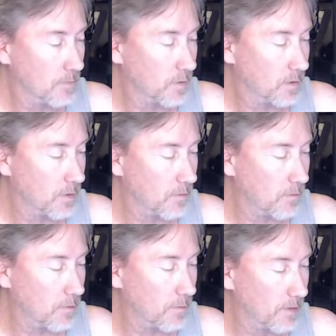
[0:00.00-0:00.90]
So
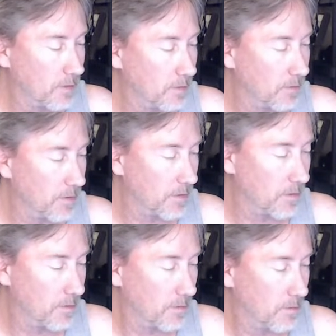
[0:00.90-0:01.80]
no big deal
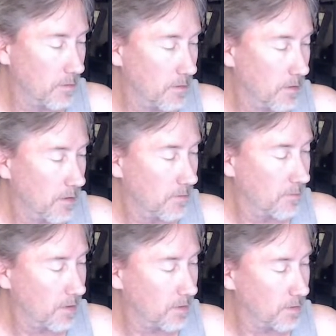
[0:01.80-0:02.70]
there. I'm
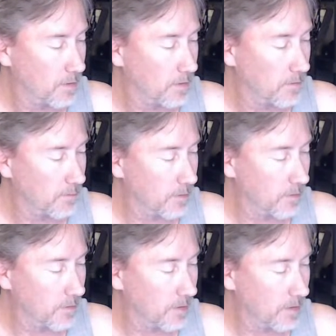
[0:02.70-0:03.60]
actually going to get rid
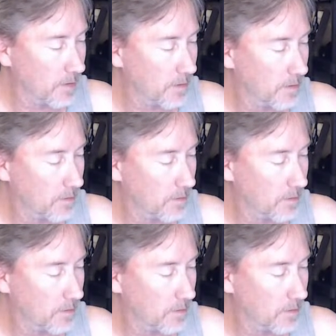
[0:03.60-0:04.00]
of that.